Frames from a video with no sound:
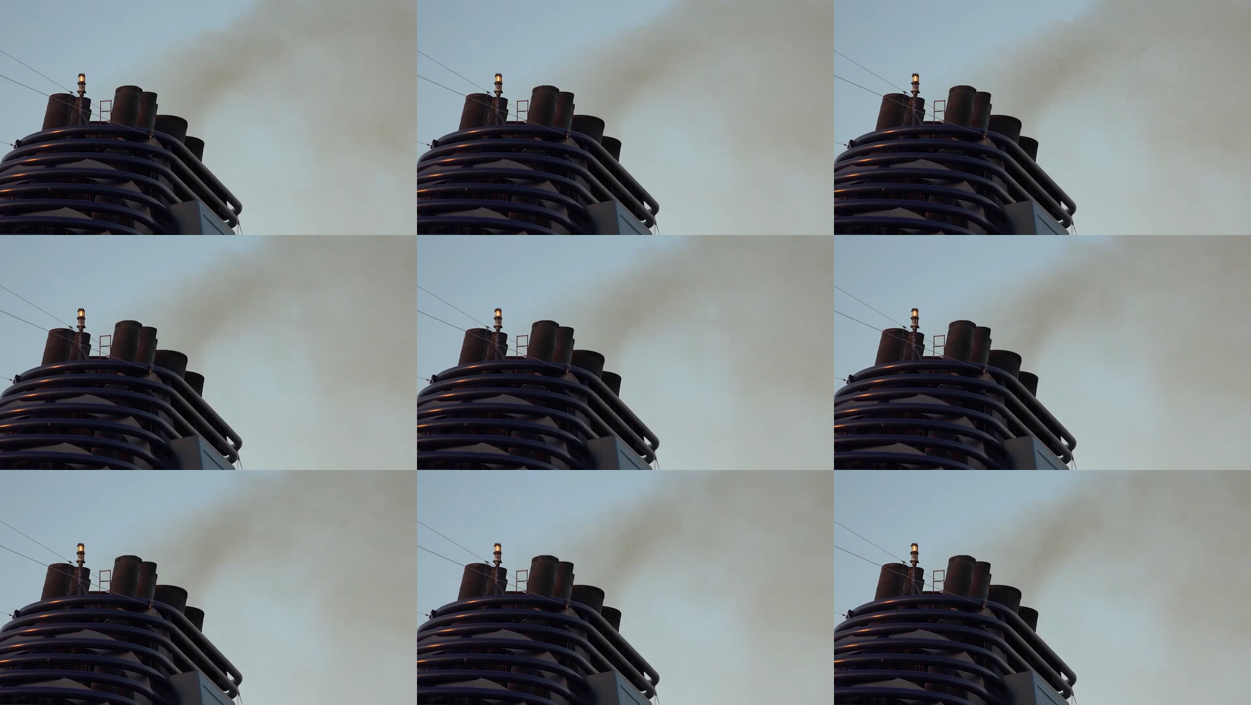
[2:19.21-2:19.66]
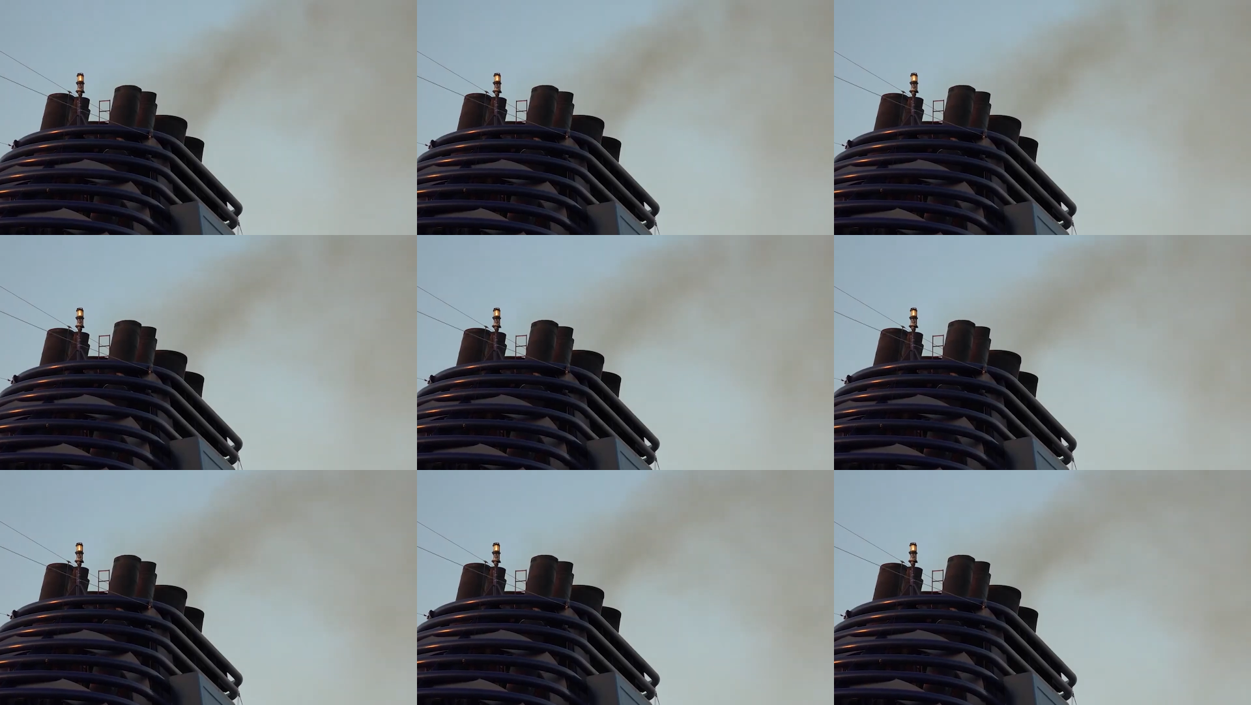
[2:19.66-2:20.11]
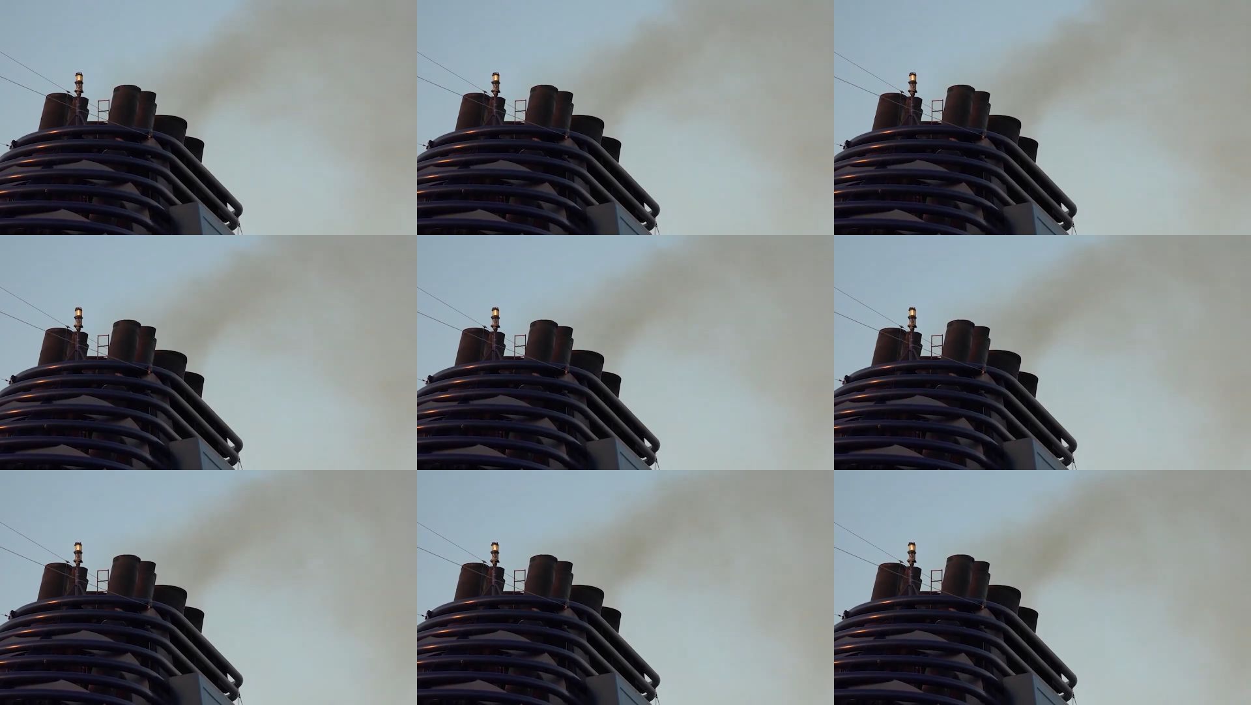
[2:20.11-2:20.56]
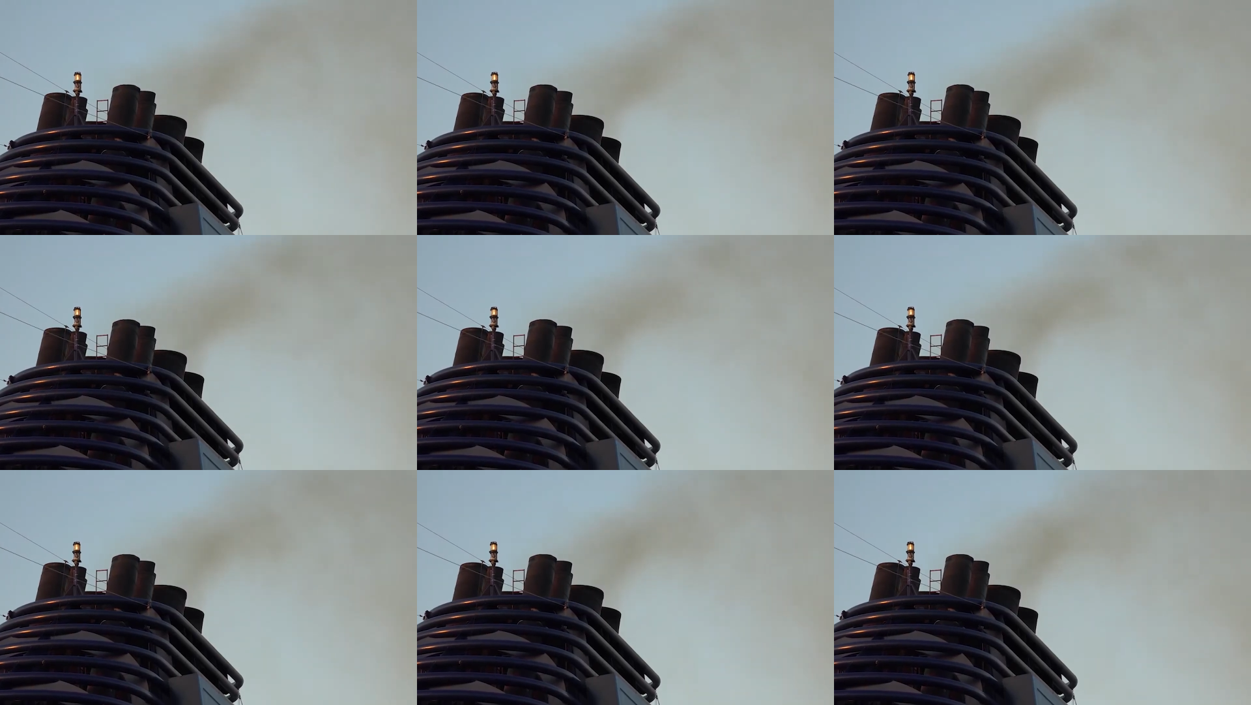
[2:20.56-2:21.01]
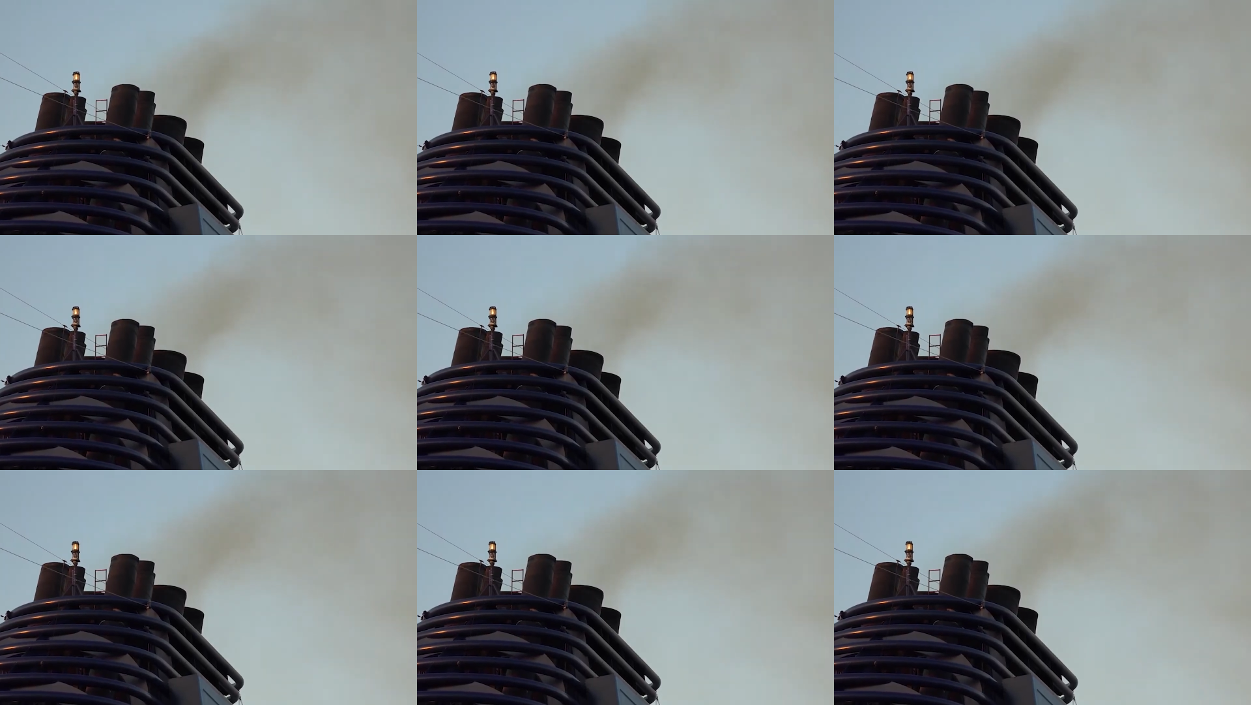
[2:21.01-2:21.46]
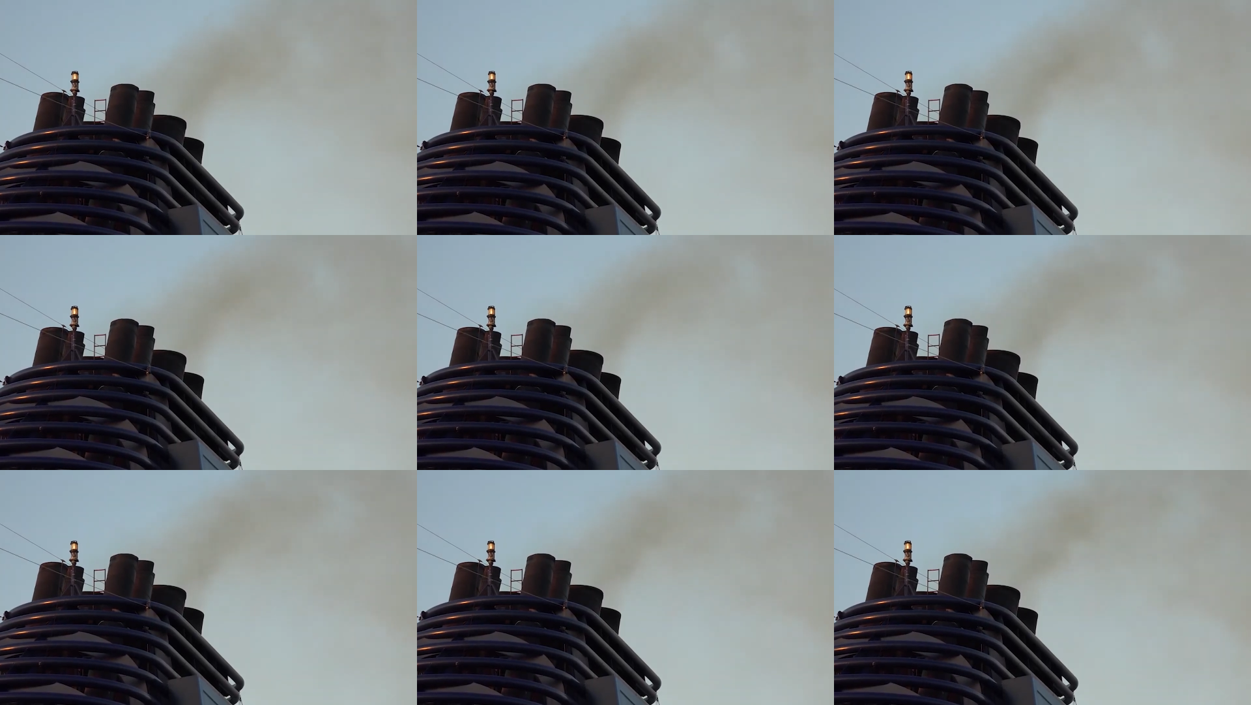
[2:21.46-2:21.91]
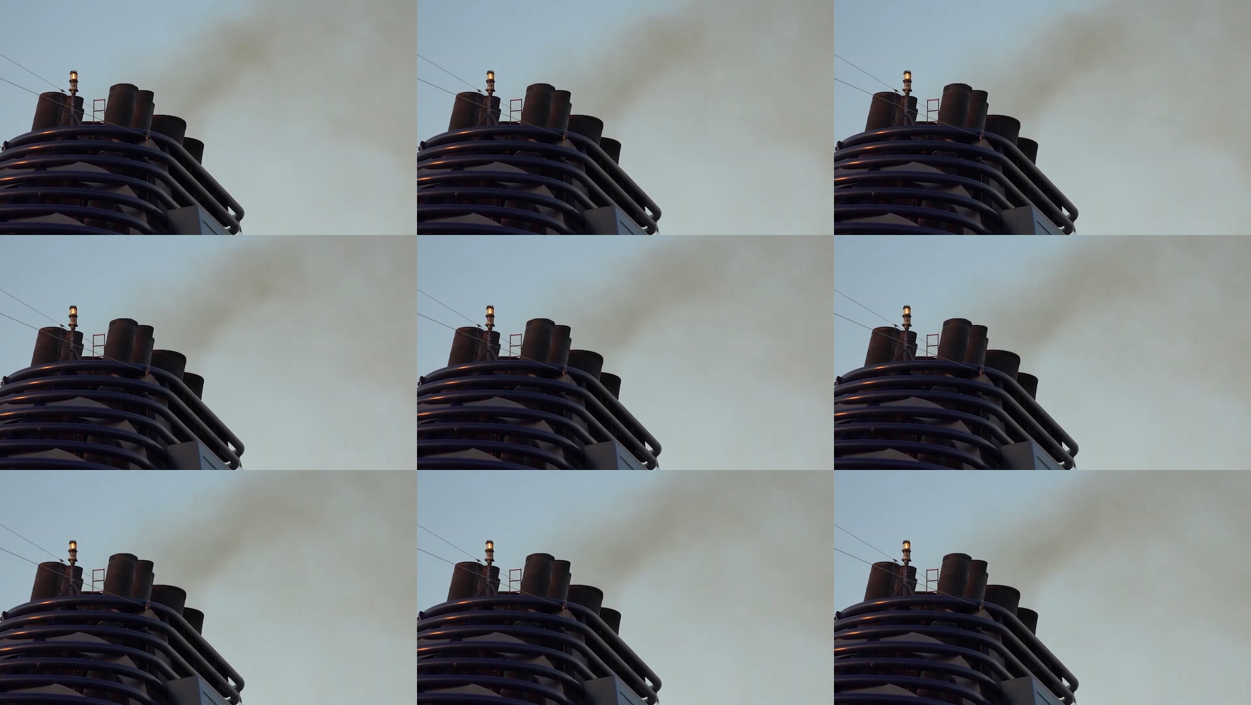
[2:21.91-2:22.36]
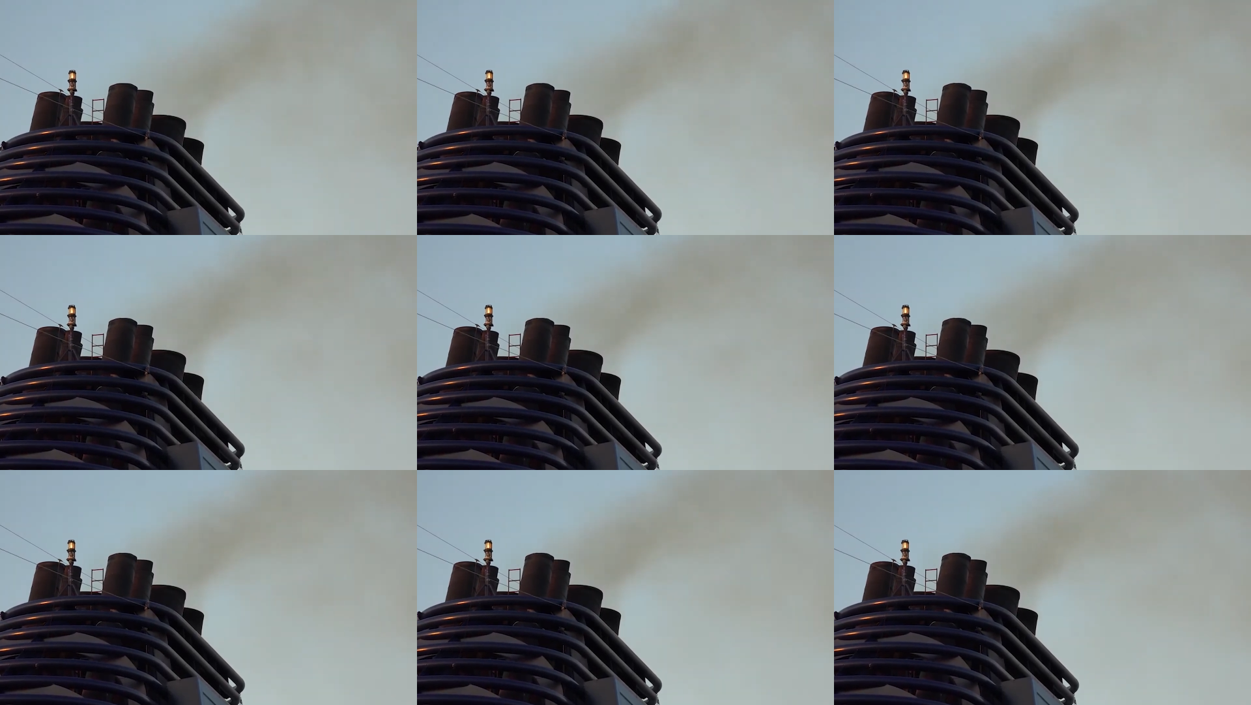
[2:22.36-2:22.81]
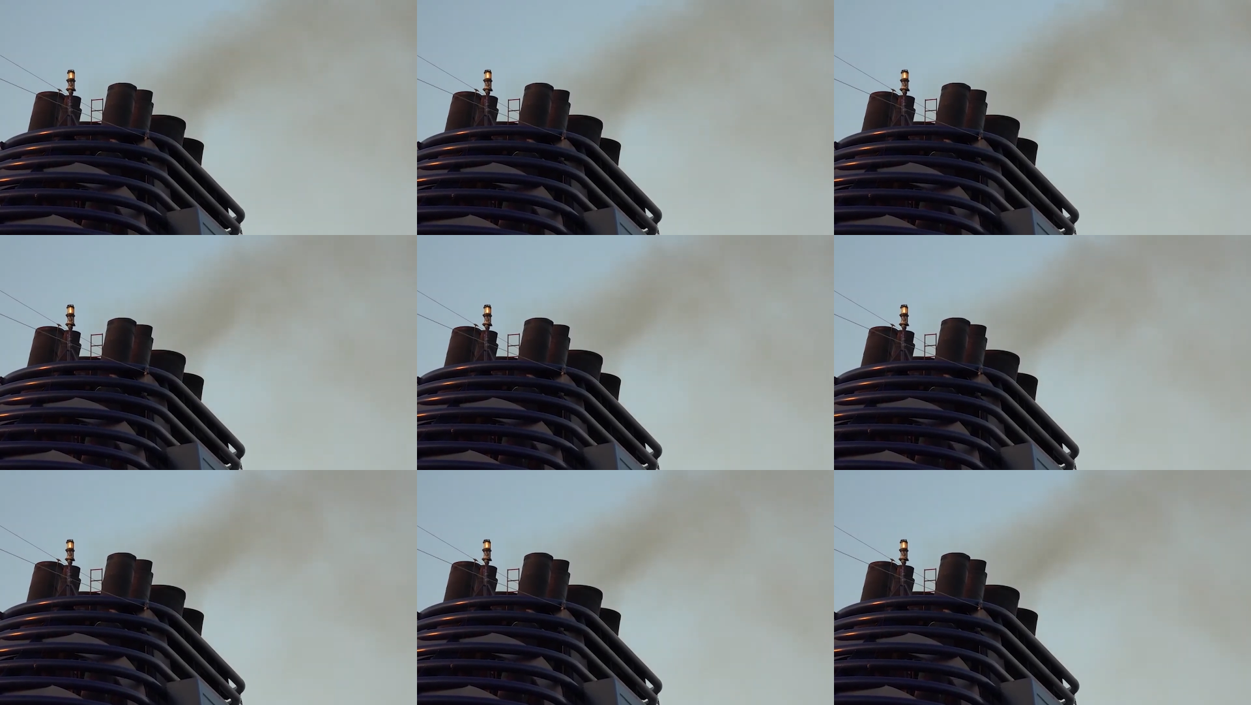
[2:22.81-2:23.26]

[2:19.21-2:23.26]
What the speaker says: [unreadable: no face in view]